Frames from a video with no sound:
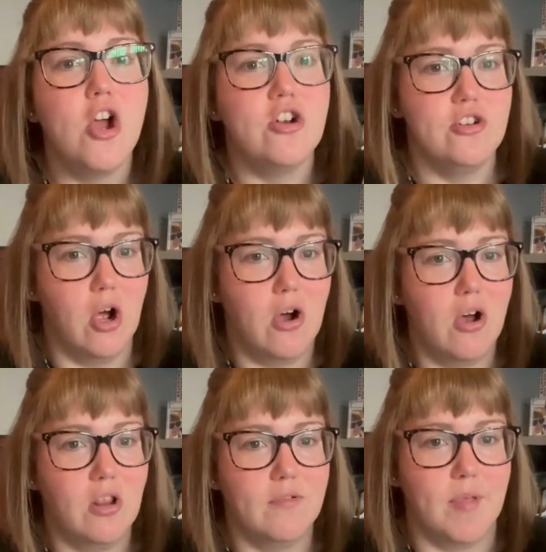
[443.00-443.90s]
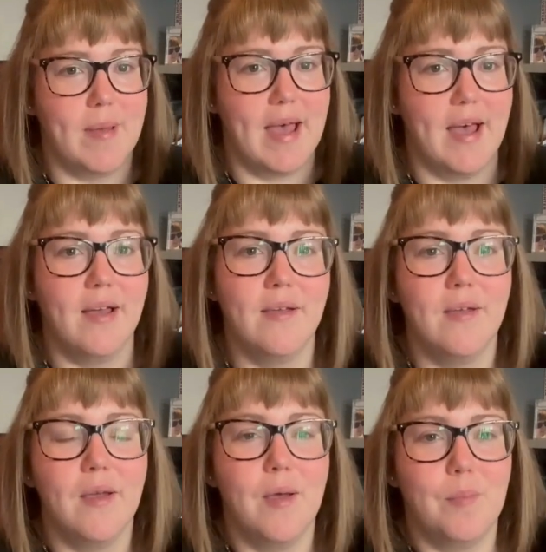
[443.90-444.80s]
Not all of them are,
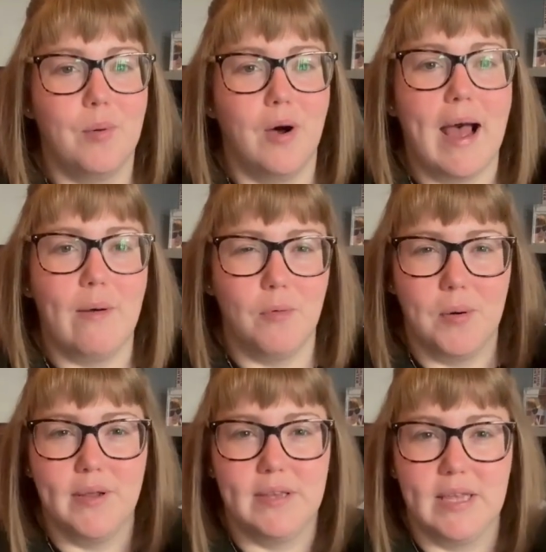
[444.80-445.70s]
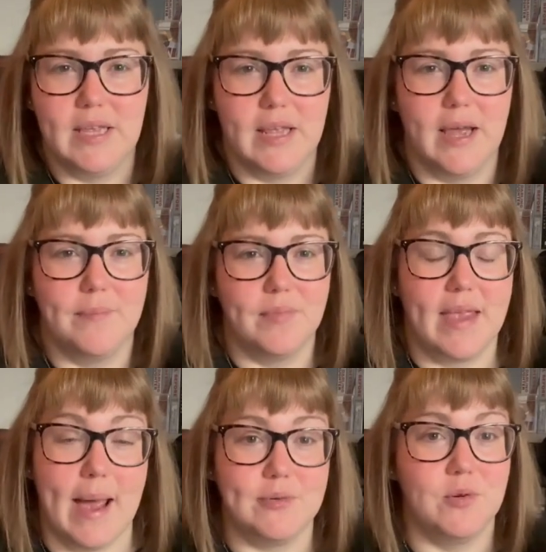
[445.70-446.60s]
but I will put in the
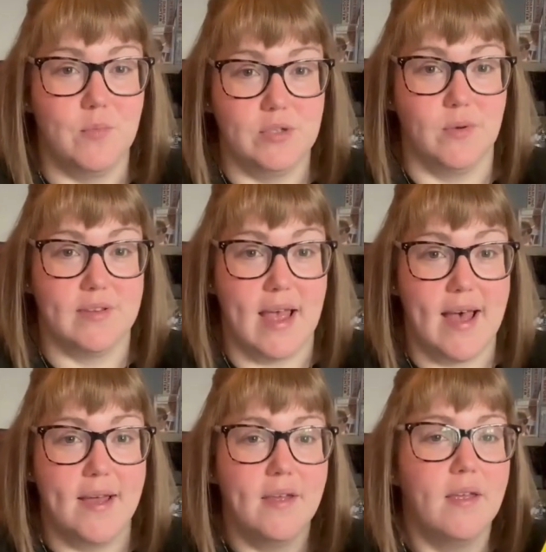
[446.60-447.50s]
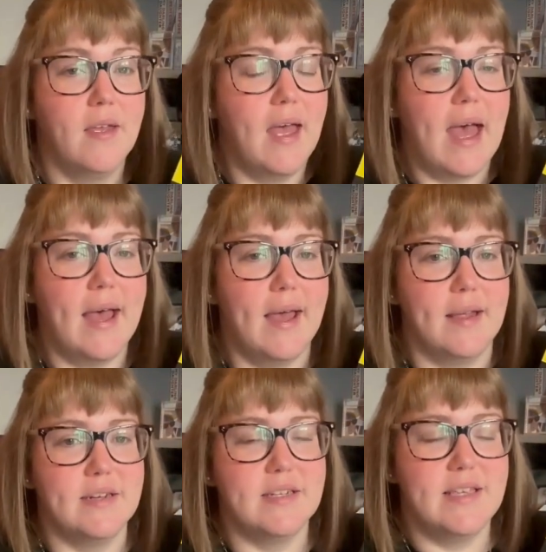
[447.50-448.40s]
caption which ones are.
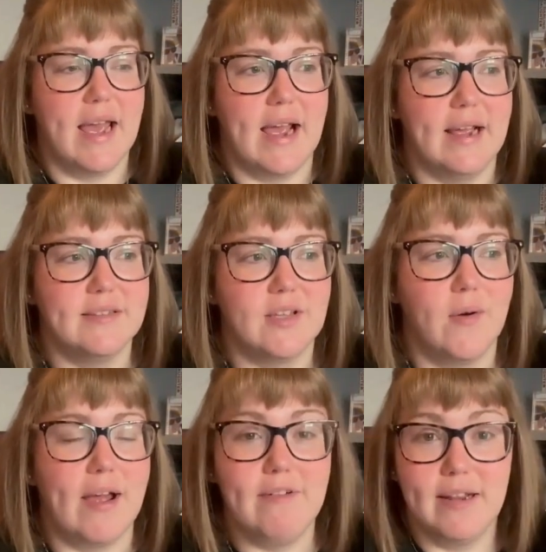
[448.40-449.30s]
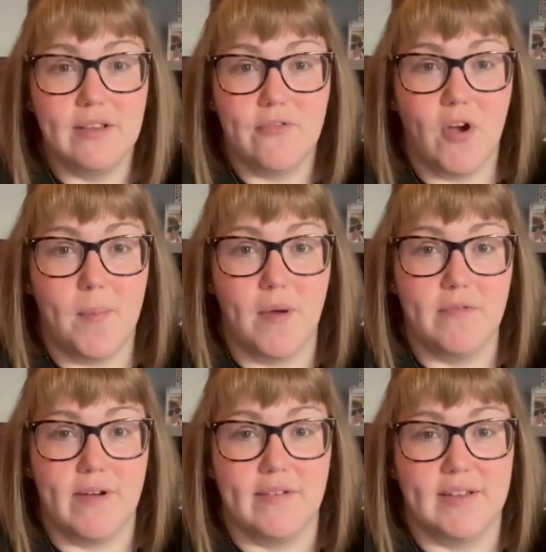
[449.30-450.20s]
And yeah, so I rated this
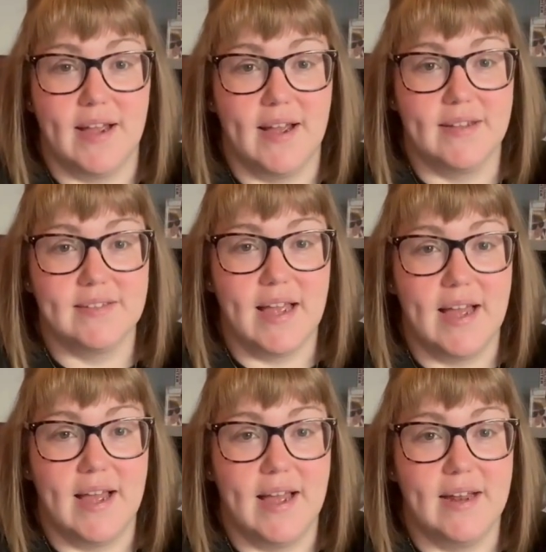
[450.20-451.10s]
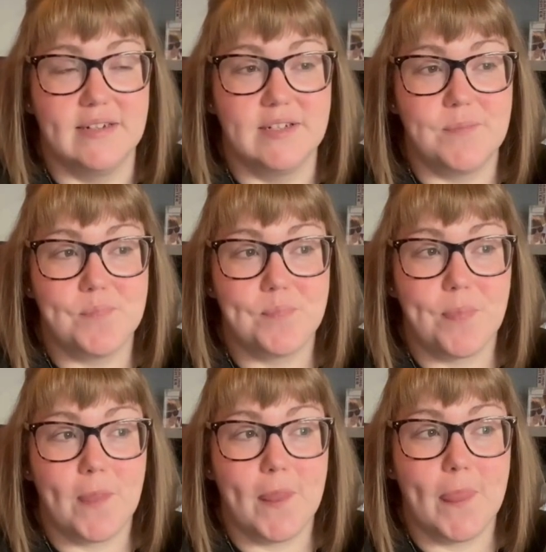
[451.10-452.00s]
4.5 stars, and
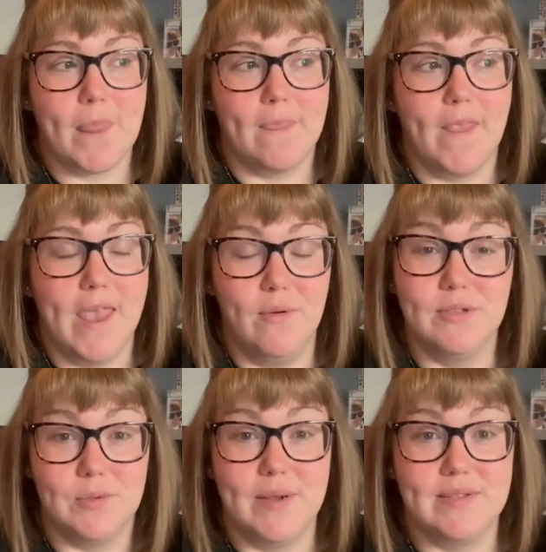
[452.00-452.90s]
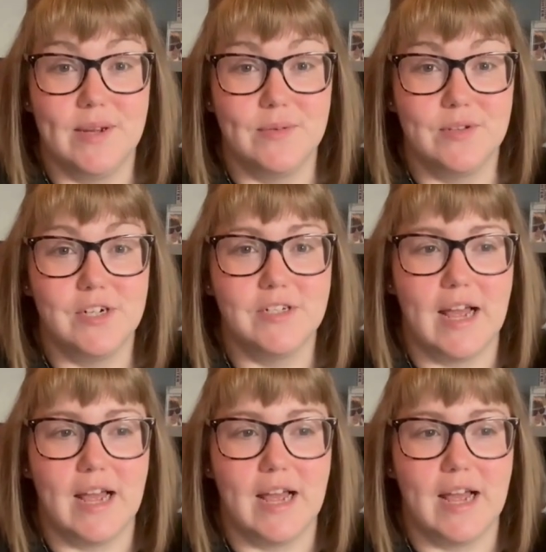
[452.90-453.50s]
it was twisty, it was good,